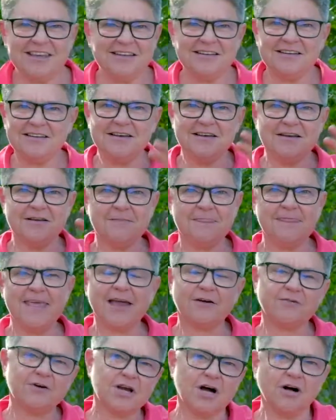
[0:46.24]
in the
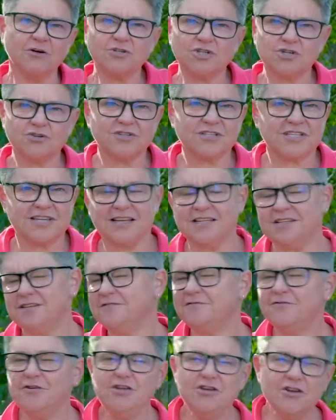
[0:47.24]
agricultural
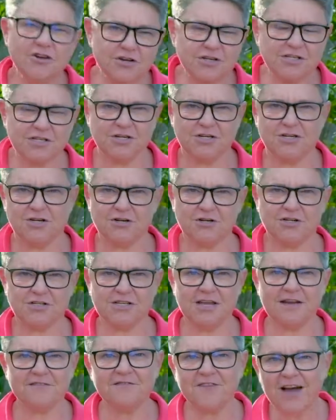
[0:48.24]
sector for years and
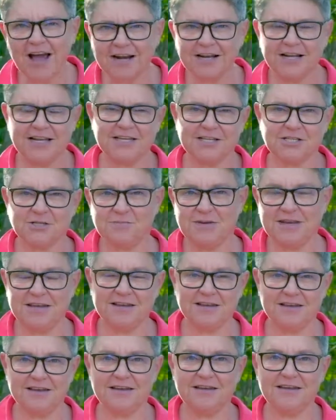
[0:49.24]
years. And finally, it's
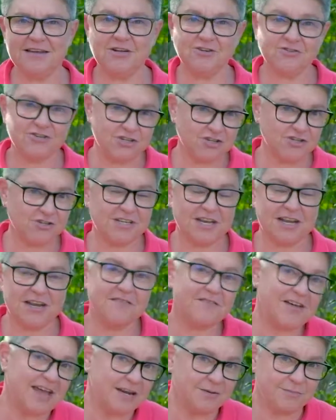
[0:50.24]
been introduced
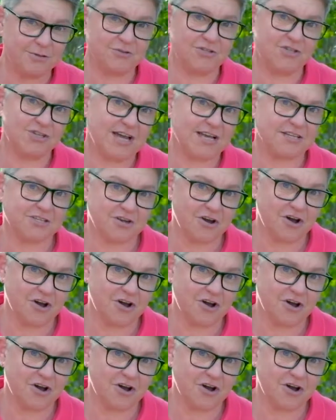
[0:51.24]
and available to us